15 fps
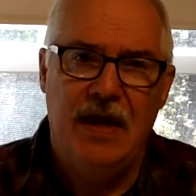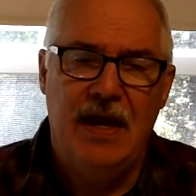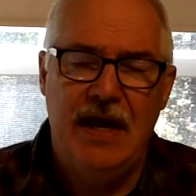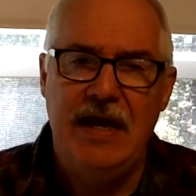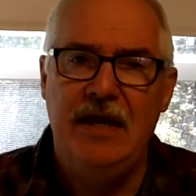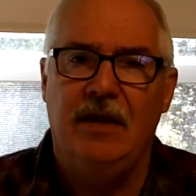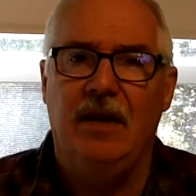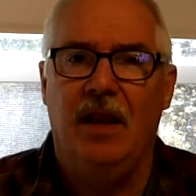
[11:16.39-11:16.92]

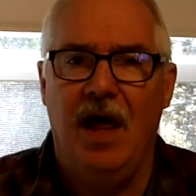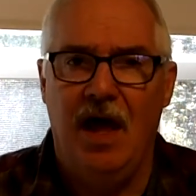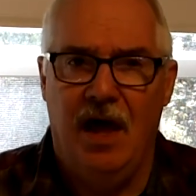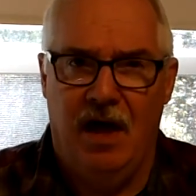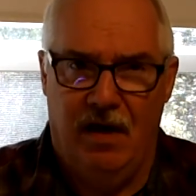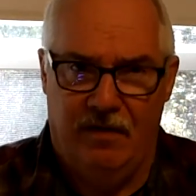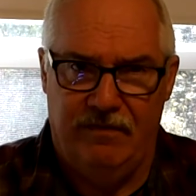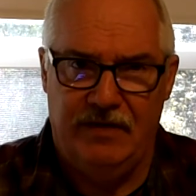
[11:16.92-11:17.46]
He
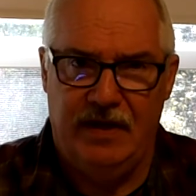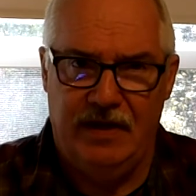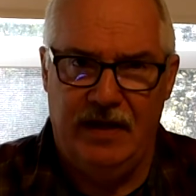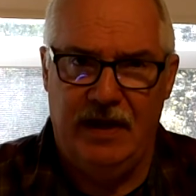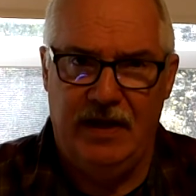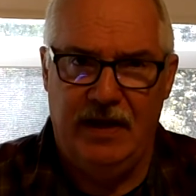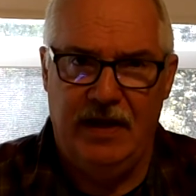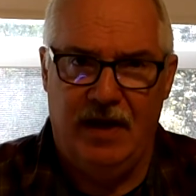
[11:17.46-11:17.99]
loved,
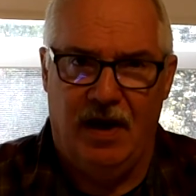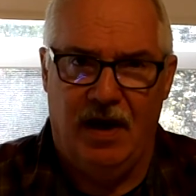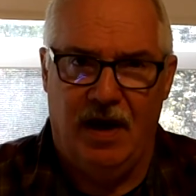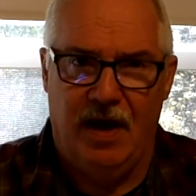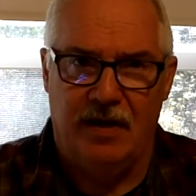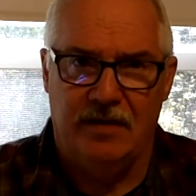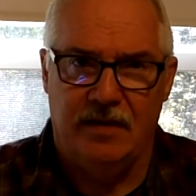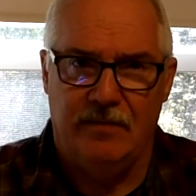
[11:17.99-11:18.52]
did he
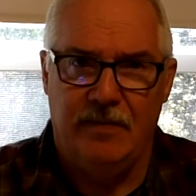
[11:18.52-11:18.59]
not?